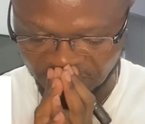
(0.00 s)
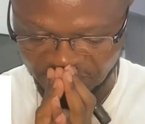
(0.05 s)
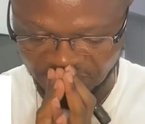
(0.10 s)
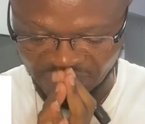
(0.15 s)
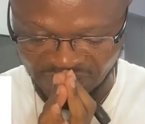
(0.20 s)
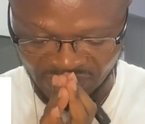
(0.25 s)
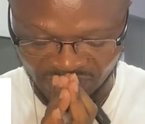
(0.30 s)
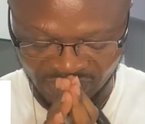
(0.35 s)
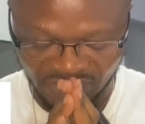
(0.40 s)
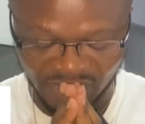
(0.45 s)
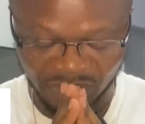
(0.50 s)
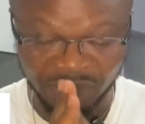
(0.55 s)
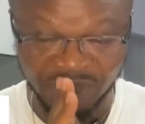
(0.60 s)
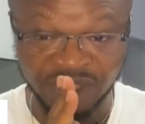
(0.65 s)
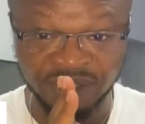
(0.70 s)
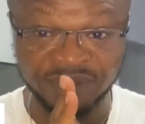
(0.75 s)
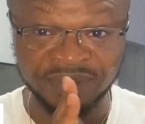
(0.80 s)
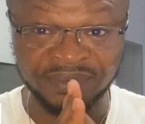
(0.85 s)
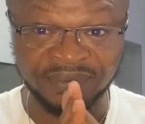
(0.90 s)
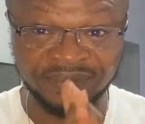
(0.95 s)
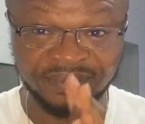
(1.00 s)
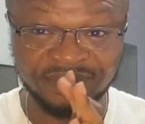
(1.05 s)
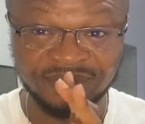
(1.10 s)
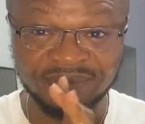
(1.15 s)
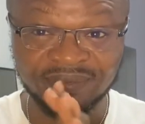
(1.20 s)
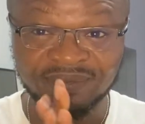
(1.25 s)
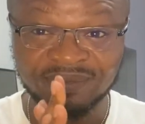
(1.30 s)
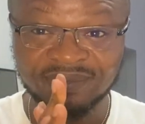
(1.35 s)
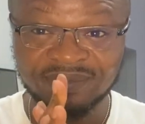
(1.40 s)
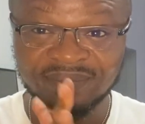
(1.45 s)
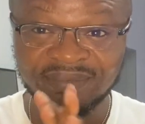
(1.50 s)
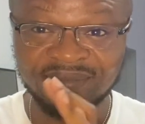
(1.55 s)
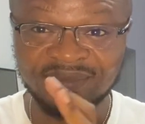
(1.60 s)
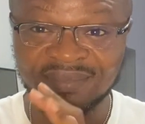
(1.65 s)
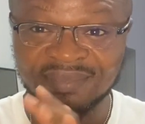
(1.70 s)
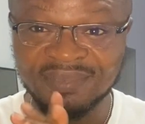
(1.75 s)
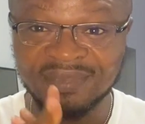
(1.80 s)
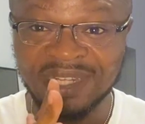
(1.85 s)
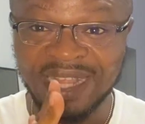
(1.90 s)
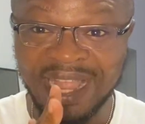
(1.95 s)
Excuse me.
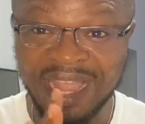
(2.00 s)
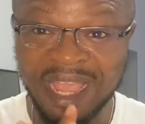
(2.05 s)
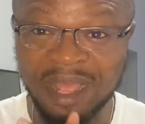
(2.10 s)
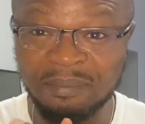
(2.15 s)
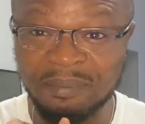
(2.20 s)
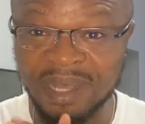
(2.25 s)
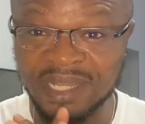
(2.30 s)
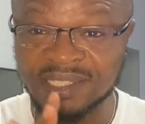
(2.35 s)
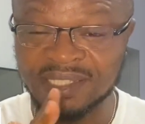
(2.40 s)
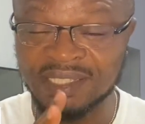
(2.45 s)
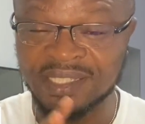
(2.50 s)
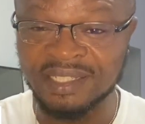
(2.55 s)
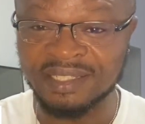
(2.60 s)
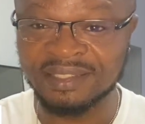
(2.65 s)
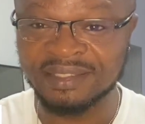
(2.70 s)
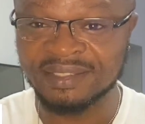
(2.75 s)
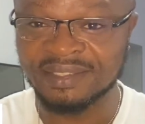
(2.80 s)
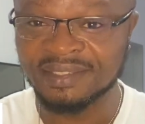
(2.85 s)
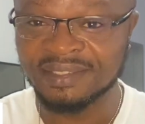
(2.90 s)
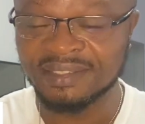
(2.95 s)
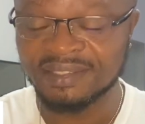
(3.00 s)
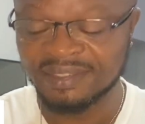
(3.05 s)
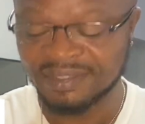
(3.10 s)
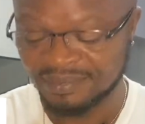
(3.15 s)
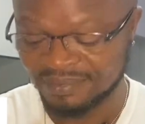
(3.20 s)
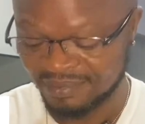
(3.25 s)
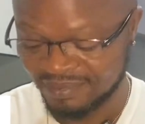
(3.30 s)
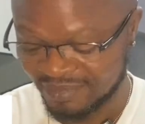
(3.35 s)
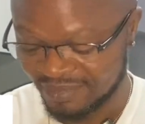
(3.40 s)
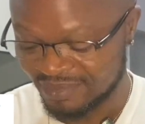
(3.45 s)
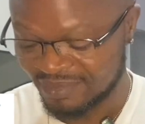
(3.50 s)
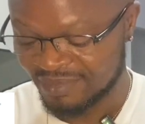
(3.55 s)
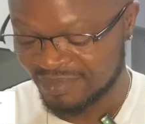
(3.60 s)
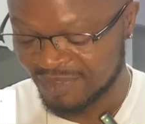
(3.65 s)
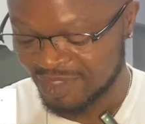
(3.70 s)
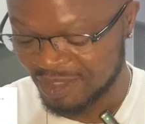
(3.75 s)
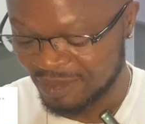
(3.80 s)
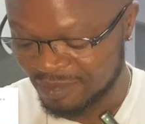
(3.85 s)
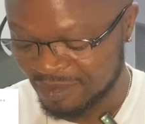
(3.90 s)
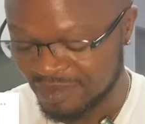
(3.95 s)
Matson,
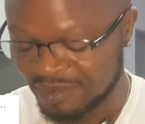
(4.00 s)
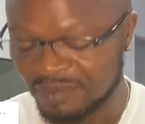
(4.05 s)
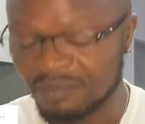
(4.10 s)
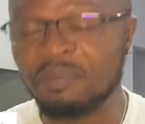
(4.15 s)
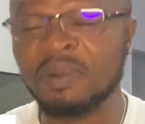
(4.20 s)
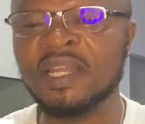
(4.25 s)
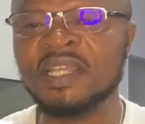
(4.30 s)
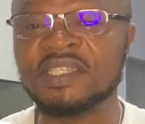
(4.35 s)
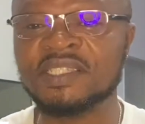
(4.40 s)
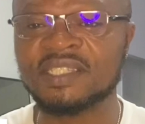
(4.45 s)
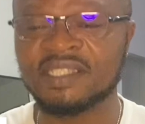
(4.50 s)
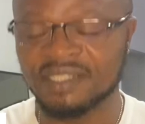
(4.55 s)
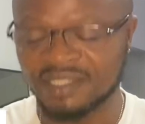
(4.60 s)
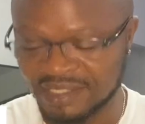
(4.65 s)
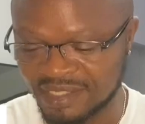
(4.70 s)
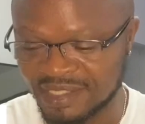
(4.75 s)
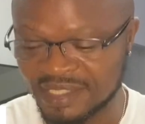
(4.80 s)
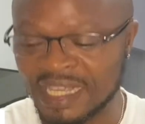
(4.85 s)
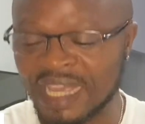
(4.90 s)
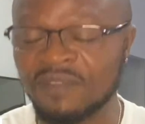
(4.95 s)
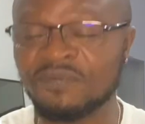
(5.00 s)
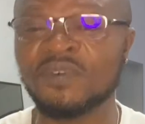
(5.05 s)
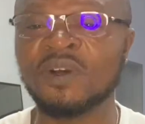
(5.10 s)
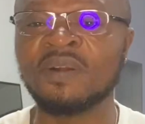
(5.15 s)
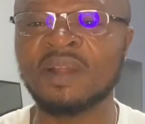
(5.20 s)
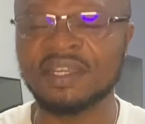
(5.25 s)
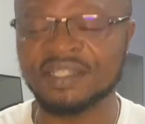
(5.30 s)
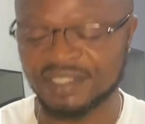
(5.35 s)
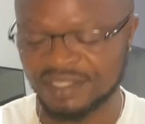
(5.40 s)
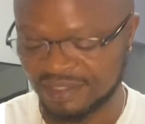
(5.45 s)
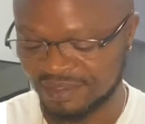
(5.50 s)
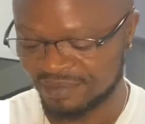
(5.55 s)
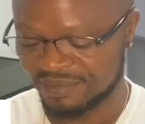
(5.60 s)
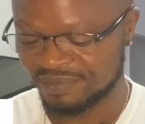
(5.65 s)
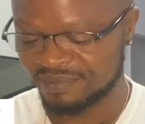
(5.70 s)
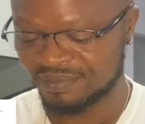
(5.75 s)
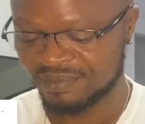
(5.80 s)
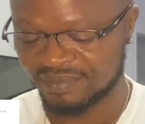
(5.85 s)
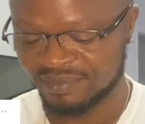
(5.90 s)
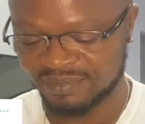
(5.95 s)
please sign for us.
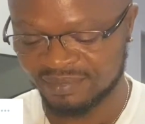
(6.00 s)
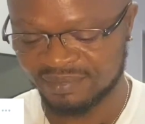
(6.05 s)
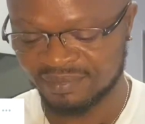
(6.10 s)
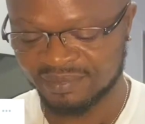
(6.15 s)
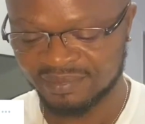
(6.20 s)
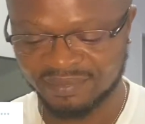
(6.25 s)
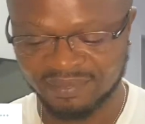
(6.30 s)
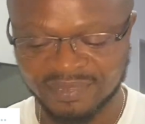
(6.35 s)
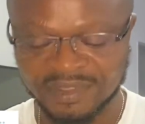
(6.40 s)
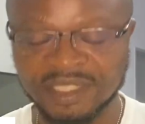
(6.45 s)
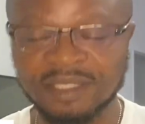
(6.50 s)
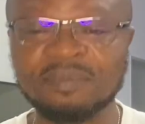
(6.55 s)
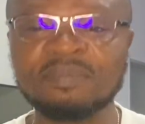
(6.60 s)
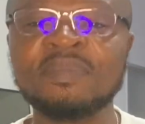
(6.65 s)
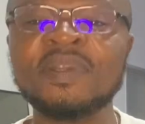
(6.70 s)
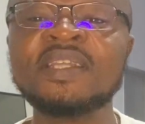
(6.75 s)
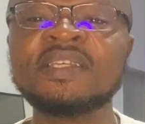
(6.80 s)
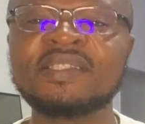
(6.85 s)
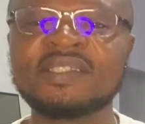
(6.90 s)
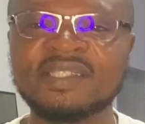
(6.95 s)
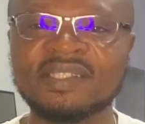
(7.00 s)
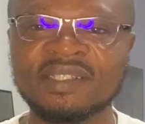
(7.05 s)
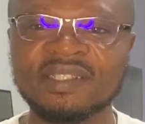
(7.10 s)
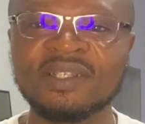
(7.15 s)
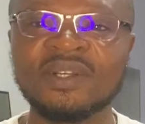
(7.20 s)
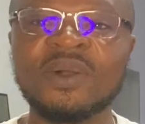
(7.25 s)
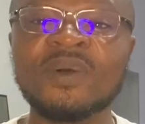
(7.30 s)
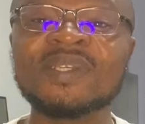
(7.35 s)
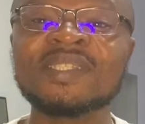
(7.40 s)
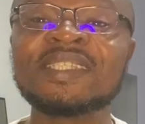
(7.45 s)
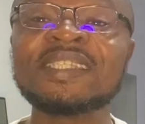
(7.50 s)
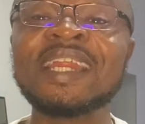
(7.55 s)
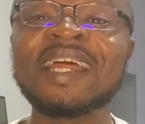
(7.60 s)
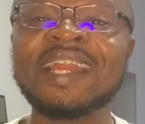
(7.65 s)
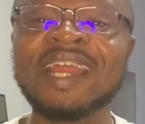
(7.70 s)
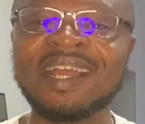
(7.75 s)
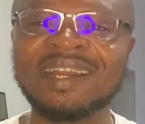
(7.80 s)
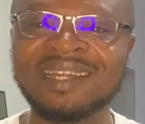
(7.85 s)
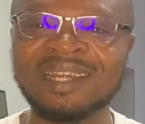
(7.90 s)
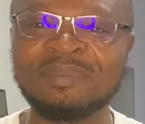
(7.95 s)
Please consider
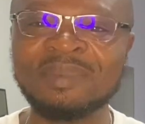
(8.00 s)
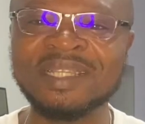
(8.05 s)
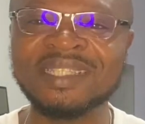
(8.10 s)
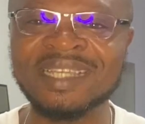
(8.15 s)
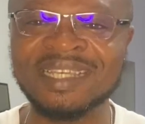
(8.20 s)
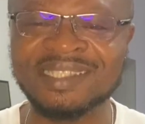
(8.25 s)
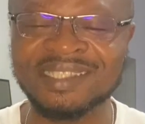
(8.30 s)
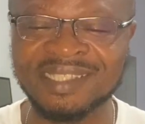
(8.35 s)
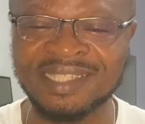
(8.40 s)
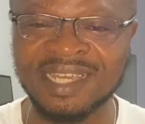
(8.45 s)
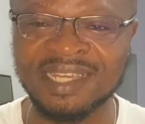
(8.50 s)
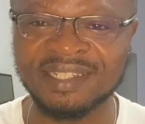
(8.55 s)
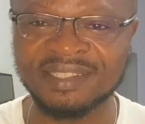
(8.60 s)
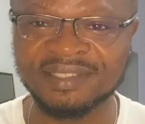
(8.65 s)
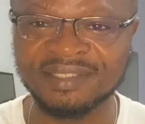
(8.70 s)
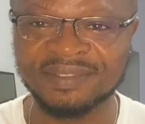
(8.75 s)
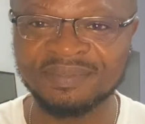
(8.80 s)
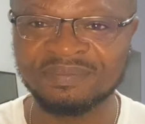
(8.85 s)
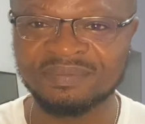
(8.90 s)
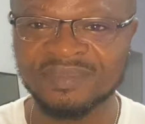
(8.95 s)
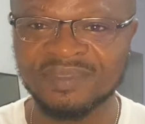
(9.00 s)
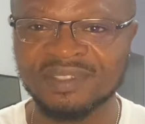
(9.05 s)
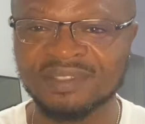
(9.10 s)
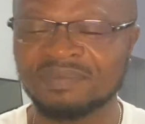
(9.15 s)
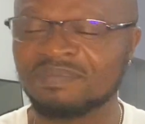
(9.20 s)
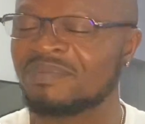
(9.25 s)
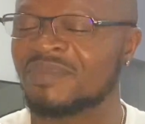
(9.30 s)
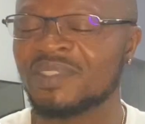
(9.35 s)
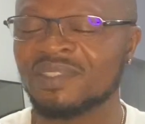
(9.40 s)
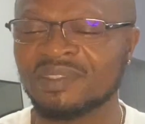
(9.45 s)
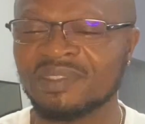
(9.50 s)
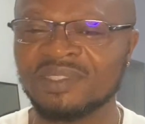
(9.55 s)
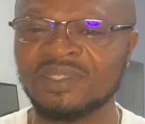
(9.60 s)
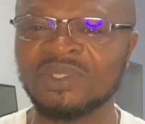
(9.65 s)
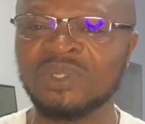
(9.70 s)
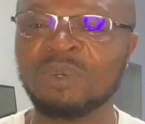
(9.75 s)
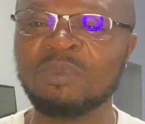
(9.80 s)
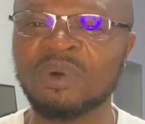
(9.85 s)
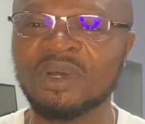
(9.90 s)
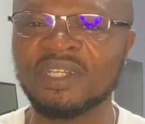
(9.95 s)
the agreement and sign.
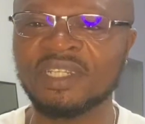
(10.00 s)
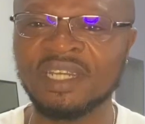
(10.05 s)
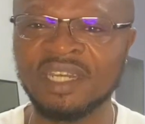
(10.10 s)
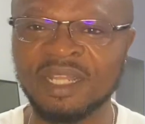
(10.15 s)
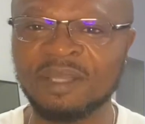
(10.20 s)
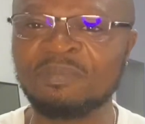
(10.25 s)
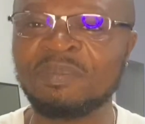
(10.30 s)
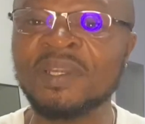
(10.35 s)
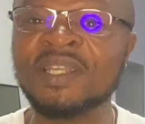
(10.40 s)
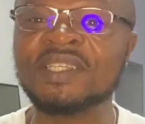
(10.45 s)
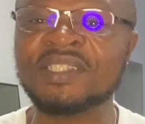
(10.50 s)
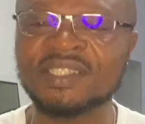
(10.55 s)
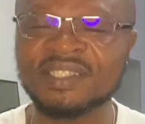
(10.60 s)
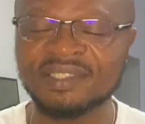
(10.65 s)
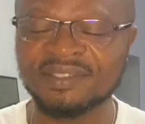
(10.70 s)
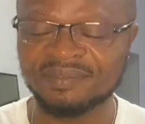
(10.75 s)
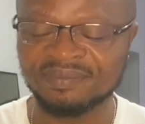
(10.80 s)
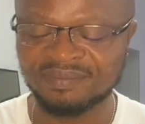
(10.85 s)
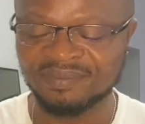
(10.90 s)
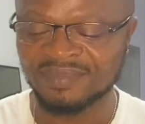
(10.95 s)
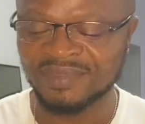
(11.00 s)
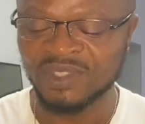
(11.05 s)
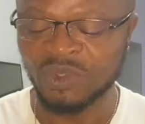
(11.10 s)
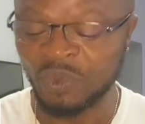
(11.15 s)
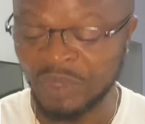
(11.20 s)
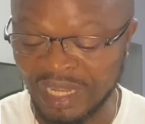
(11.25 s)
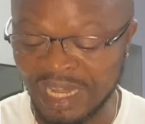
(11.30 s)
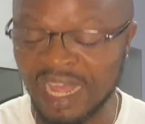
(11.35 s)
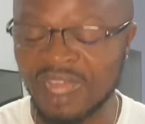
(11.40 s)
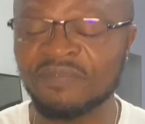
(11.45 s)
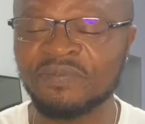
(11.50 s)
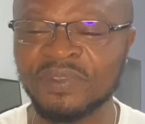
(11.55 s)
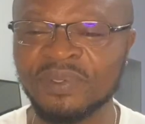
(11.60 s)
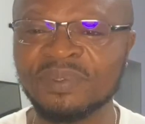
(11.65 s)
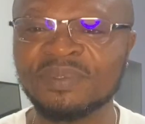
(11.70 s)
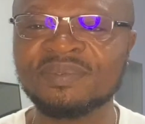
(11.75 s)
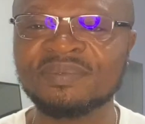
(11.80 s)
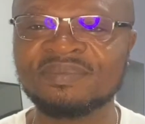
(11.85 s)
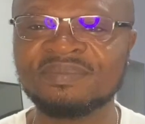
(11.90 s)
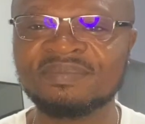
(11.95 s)
No more delay, please. We love you.